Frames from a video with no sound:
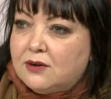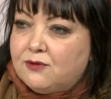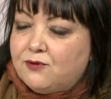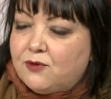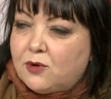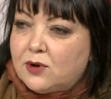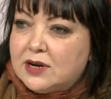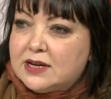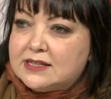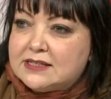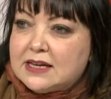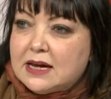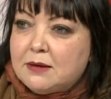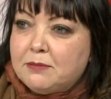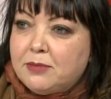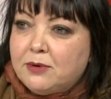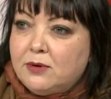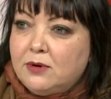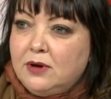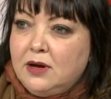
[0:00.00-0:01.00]
for
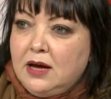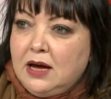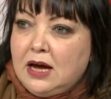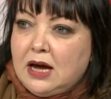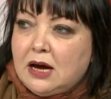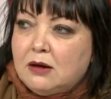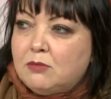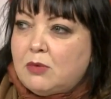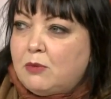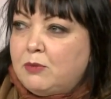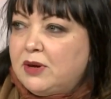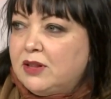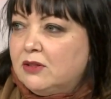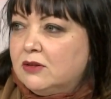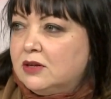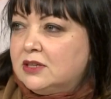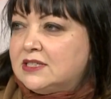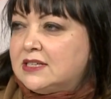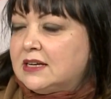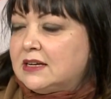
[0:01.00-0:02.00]
example. And when we
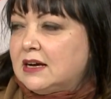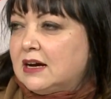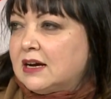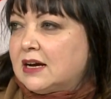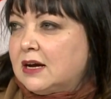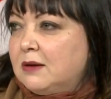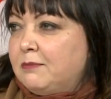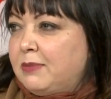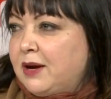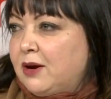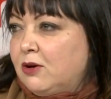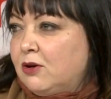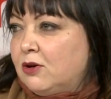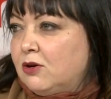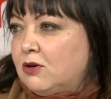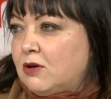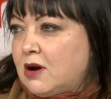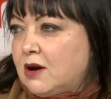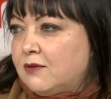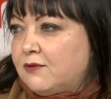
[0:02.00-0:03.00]
looked at a
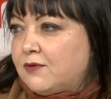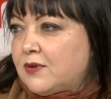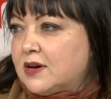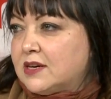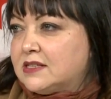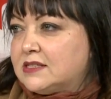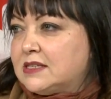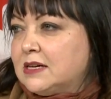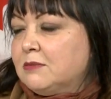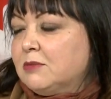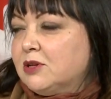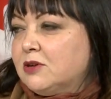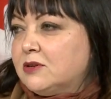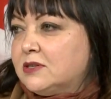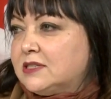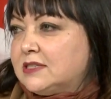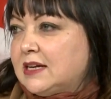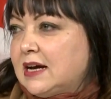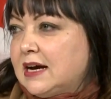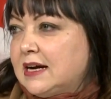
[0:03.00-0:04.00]
comparator of a
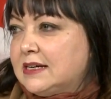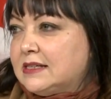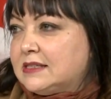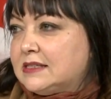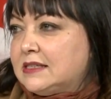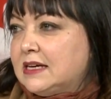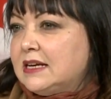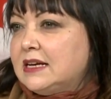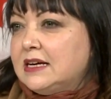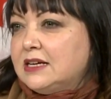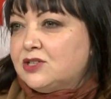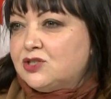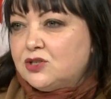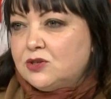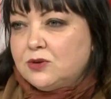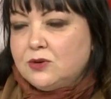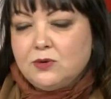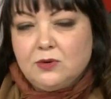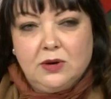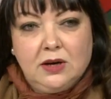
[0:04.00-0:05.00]
similar sized city
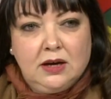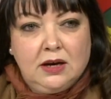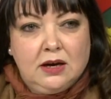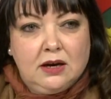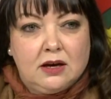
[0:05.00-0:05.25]
to